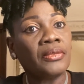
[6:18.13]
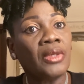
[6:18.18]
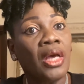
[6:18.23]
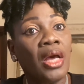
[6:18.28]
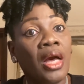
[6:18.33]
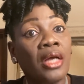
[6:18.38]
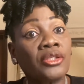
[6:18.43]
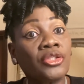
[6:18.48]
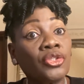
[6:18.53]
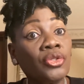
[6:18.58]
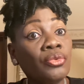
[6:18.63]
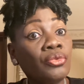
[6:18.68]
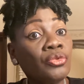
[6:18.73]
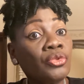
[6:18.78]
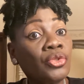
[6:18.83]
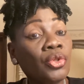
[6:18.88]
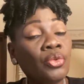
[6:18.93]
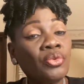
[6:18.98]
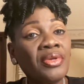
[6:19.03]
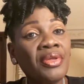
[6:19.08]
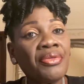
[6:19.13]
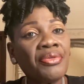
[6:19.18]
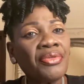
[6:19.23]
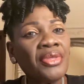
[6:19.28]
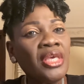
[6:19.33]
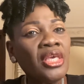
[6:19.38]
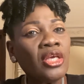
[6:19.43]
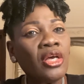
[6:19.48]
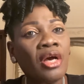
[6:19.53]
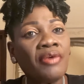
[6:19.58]
And so don't
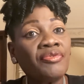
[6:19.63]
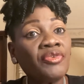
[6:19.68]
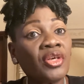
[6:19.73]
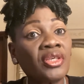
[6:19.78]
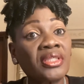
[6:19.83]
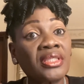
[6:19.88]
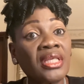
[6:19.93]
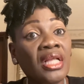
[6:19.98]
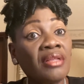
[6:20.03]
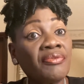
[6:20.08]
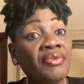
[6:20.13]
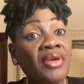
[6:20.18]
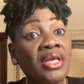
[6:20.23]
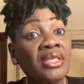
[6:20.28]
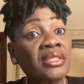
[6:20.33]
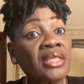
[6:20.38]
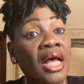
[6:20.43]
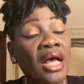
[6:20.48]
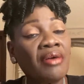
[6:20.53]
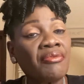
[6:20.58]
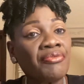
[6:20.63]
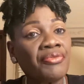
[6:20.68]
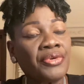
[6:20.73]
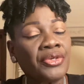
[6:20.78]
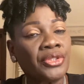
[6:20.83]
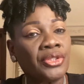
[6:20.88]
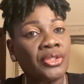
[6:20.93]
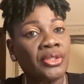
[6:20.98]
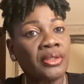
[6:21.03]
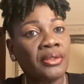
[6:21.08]
think of yourself as average.